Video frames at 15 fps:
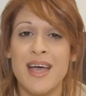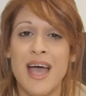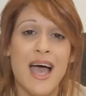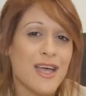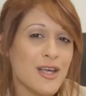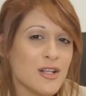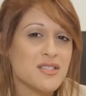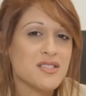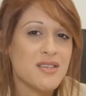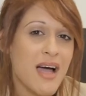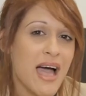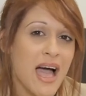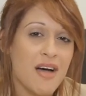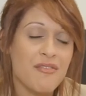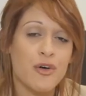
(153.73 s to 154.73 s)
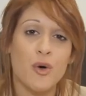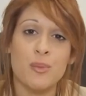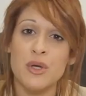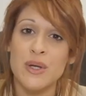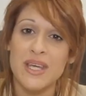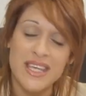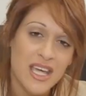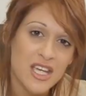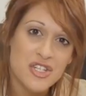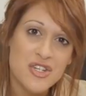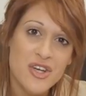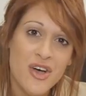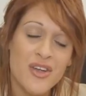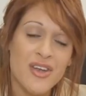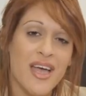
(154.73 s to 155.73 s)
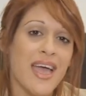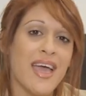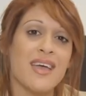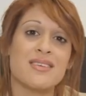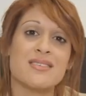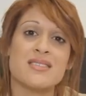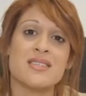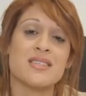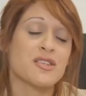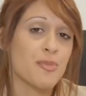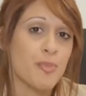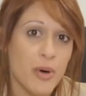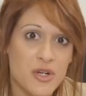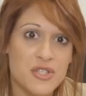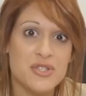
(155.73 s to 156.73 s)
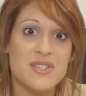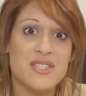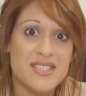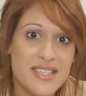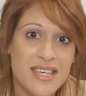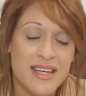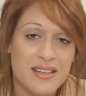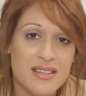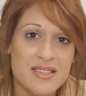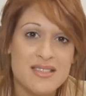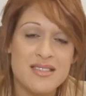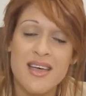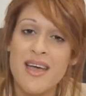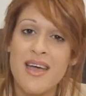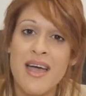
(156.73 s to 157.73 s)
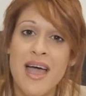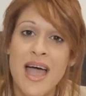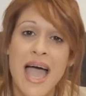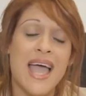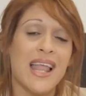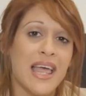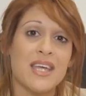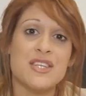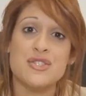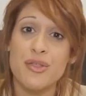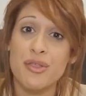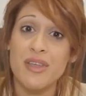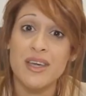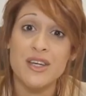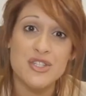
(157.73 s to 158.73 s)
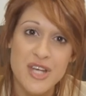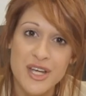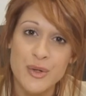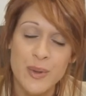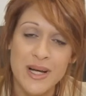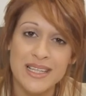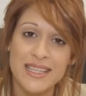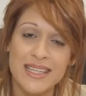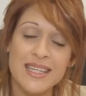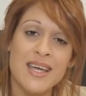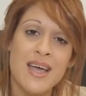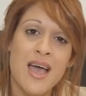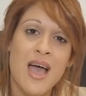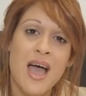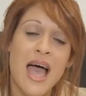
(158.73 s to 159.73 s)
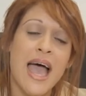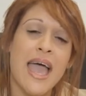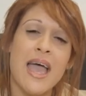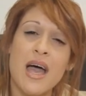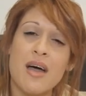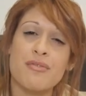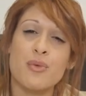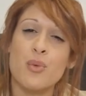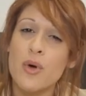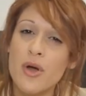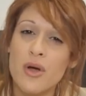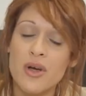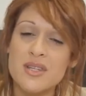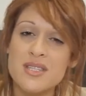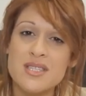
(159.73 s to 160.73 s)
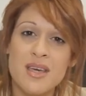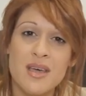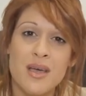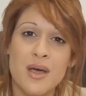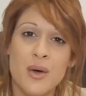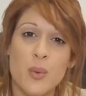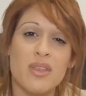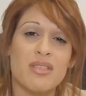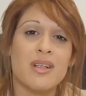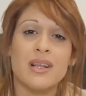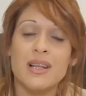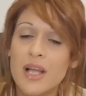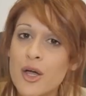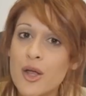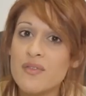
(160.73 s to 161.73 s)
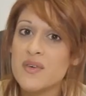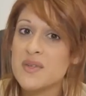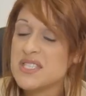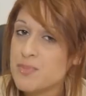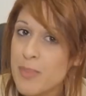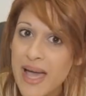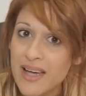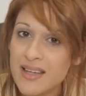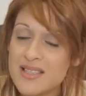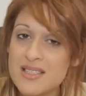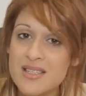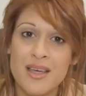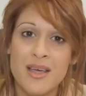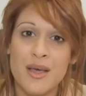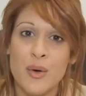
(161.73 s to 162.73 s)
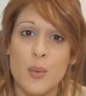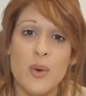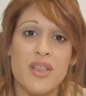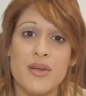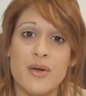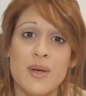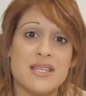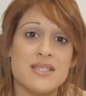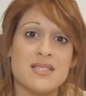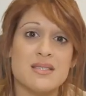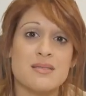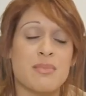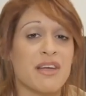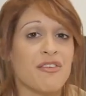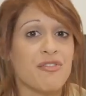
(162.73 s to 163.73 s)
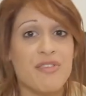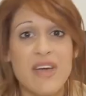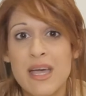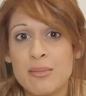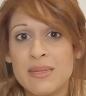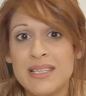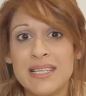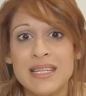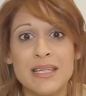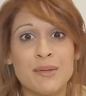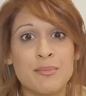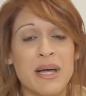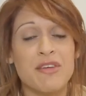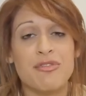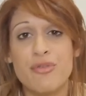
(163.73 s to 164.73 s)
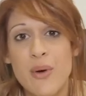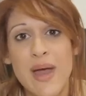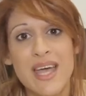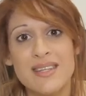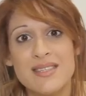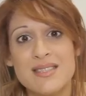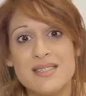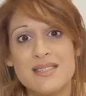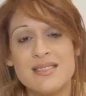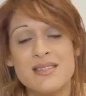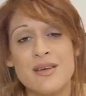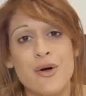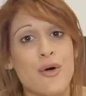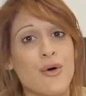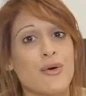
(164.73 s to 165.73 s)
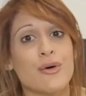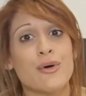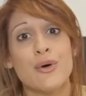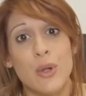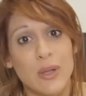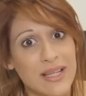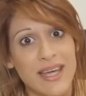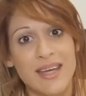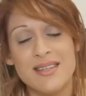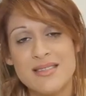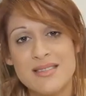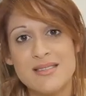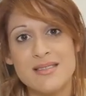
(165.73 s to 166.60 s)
I also have communication and interpersonal skills. I like to think generally. I have worked with a lot of respect, whether it's my family, my friends or colleagues.